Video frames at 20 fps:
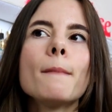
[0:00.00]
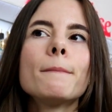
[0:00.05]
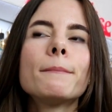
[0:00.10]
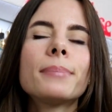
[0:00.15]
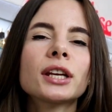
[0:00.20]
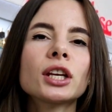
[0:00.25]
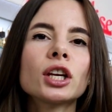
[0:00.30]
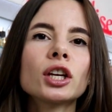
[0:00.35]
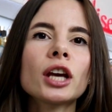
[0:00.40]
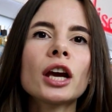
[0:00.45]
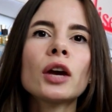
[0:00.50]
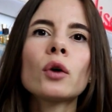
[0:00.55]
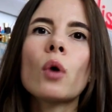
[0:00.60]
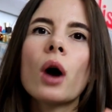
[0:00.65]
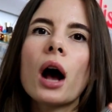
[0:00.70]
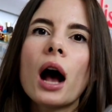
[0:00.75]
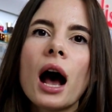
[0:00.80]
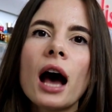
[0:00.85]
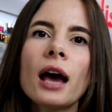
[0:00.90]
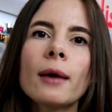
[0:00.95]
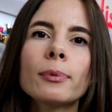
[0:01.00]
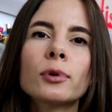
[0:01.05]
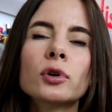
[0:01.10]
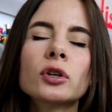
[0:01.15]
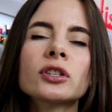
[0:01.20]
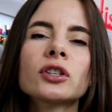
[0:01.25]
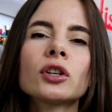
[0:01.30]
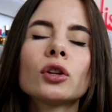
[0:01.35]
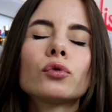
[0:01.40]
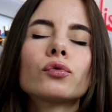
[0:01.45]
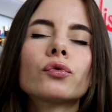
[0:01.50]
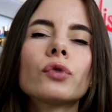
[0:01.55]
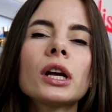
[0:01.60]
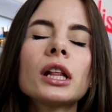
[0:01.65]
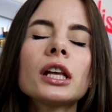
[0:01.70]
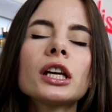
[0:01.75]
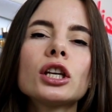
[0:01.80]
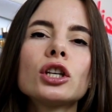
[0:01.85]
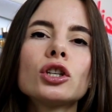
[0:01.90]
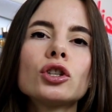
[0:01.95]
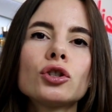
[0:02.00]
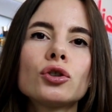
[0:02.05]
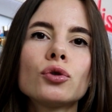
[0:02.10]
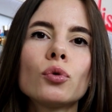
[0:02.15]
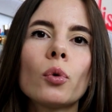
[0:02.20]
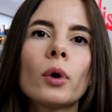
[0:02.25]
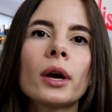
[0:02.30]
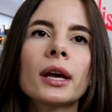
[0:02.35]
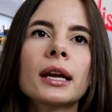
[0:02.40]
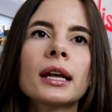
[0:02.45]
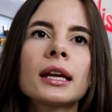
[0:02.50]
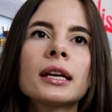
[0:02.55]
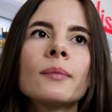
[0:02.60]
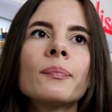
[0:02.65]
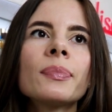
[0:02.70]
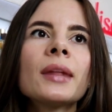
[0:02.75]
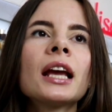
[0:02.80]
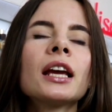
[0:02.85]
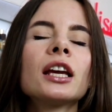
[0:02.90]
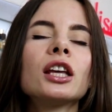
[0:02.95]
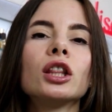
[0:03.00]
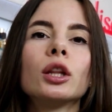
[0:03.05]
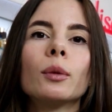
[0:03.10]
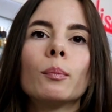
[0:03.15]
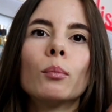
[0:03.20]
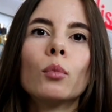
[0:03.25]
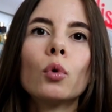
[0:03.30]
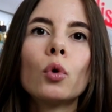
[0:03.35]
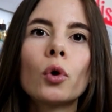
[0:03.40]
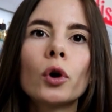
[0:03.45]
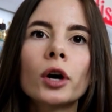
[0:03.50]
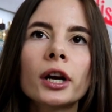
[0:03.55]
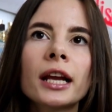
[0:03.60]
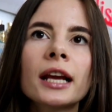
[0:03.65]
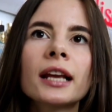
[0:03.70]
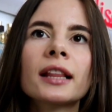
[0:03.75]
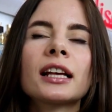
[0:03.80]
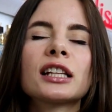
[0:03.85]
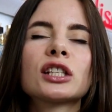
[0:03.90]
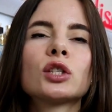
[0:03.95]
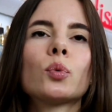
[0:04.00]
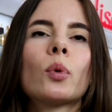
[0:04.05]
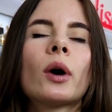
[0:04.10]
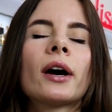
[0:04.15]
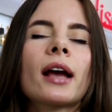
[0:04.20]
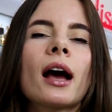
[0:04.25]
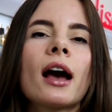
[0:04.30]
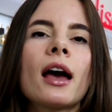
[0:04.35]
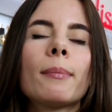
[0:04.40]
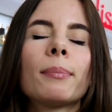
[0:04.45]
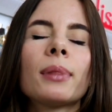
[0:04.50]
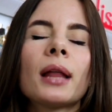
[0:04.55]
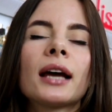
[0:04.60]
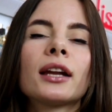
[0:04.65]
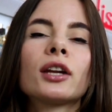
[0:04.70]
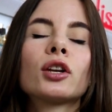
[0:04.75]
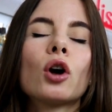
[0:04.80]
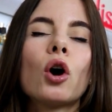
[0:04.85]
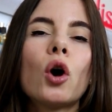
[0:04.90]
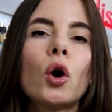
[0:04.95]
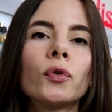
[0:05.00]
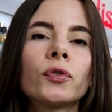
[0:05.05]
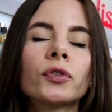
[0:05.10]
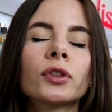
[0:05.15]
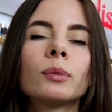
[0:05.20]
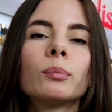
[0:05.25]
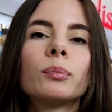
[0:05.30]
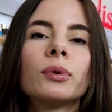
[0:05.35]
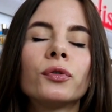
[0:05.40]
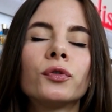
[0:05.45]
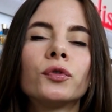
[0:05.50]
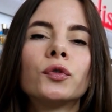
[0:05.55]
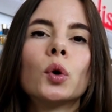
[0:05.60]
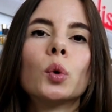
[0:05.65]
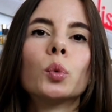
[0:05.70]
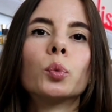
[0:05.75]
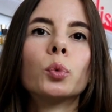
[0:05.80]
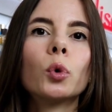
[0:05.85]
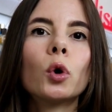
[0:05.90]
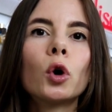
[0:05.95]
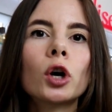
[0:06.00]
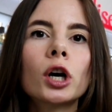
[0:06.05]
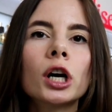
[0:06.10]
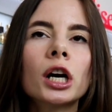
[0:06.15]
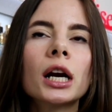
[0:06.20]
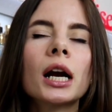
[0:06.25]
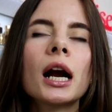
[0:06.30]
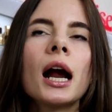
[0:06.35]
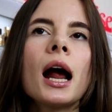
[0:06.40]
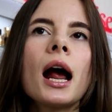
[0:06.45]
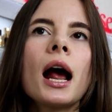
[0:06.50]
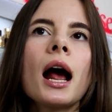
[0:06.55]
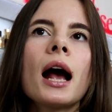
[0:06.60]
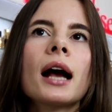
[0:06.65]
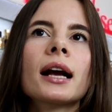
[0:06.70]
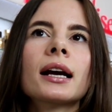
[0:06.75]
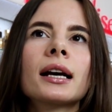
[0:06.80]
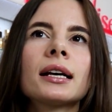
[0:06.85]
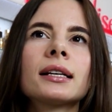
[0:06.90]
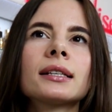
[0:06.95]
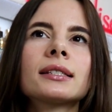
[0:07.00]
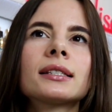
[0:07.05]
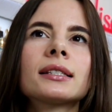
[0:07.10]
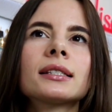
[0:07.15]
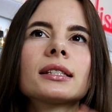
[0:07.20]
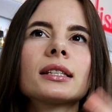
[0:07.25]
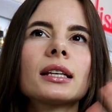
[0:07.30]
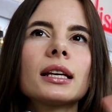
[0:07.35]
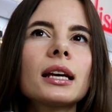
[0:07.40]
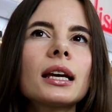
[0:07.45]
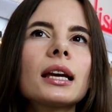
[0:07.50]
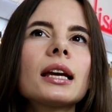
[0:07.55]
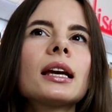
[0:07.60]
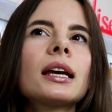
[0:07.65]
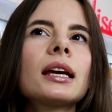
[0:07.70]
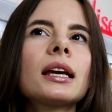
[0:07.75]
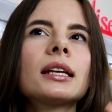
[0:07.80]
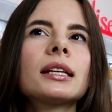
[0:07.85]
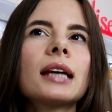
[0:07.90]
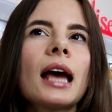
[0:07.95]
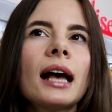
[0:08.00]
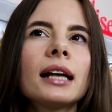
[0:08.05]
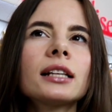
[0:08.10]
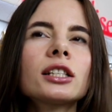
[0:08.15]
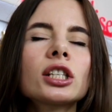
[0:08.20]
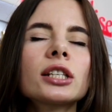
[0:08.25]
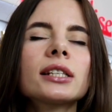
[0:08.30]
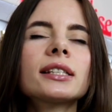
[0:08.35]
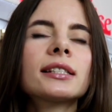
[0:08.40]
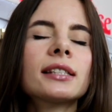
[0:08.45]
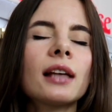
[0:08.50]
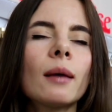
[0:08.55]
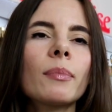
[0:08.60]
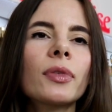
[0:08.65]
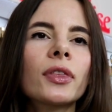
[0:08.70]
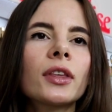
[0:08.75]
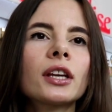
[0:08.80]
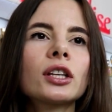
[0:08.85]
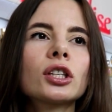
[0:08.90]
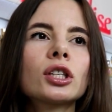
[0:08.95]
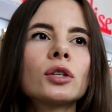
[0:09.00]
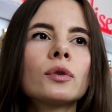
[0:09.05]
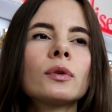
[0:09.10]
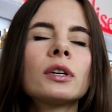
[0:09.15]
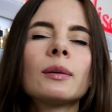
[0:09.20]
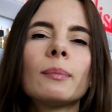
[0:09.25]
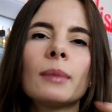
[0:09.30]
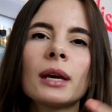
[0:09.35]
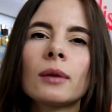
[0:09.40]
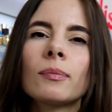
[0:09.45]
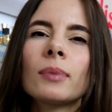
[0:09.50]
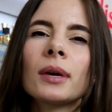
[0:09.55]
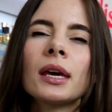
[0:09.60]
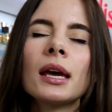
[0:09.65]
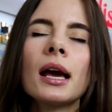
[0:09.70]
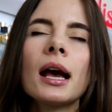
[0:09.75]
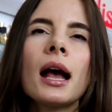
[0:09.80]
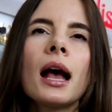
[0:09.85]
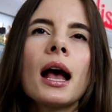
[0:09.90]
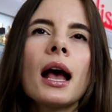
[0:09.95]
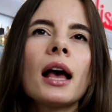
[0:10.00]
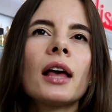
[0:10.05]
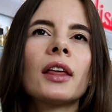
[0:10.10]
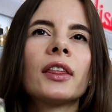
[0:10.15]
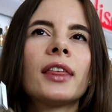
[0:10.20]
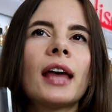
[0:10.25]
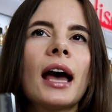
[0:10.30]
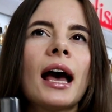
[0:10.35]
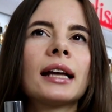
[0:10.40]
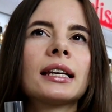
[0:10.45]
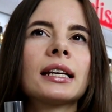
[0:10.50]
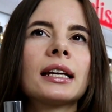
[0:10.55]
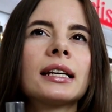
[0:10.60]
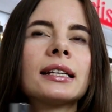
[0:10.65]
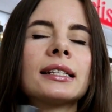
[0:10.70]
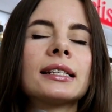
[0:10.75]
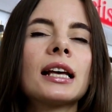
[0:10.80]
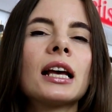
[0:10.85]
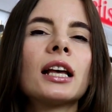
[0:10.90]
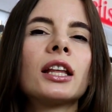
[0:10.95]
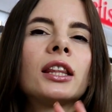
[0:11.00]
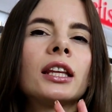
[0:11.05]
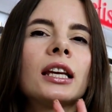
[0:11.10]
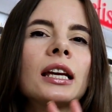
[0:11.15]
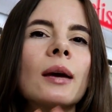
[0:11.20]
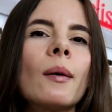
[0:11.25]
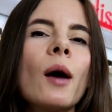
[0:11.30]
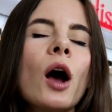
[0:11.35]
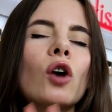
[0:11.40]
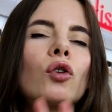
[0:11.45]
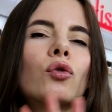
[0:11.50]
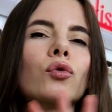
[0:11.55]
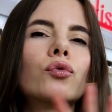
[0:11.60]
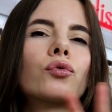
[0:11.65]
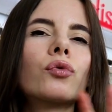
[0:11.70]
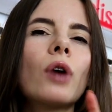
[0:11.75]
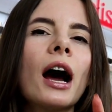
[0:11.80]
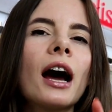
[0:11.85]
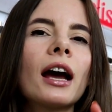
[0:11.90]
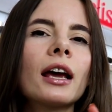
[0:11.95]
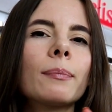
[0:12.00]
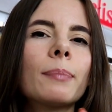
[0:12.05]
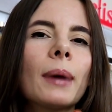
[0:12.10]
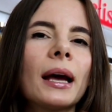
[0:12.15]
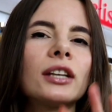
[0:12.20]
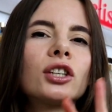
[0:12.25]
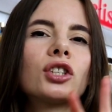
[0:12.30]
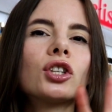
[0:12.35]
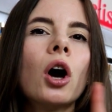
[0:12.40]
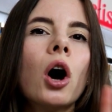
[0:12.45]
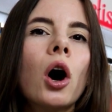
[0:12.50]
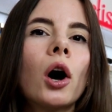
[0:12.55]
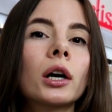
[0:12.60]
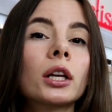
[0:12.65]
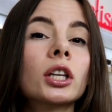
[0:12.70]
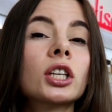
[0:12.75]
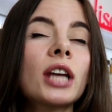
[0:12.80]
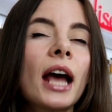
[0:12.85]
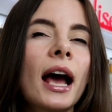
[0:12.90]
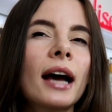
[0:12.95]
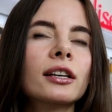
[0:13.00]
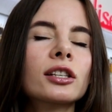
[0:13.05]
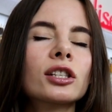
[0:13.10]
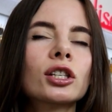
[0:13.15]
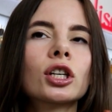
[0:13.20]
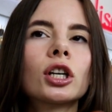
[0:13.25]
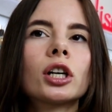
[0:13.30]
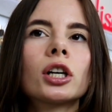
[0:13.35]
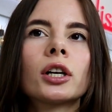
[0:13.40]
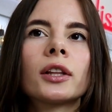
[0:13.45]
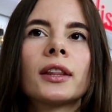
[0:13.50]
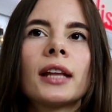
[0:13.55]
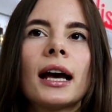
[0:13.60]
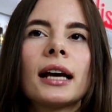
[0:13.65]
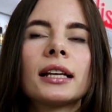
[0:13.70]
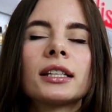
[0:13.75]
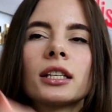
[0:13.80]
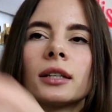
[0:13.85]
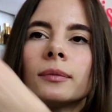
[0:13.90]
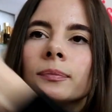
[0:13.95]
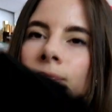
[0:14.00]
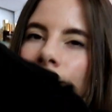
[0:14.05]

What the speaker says: But, you know, I personally really enjoyed it in the morning. That's why I applied it often before work, because it has just something to it, maybe, that is the ripe and tart texture that